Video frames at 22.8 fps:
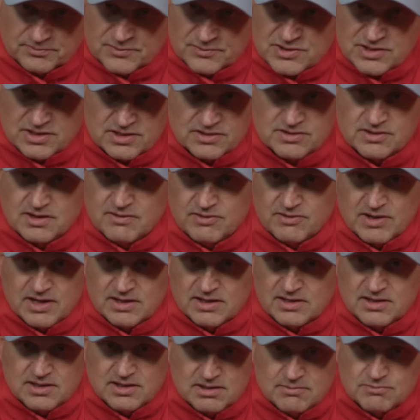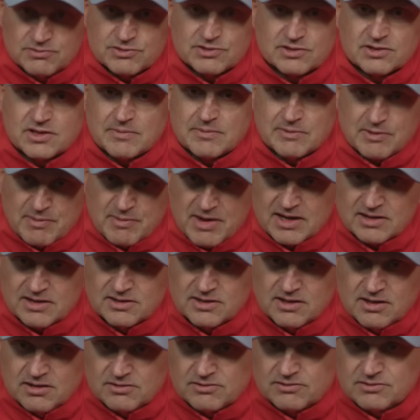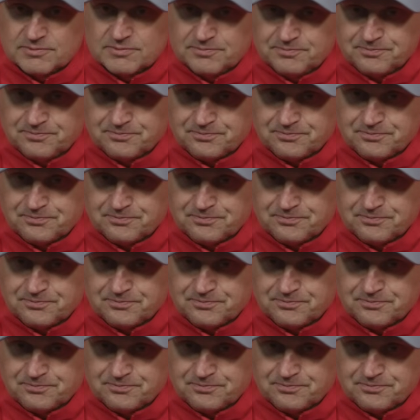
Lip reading: 6, 7, 8 teams coming back to us.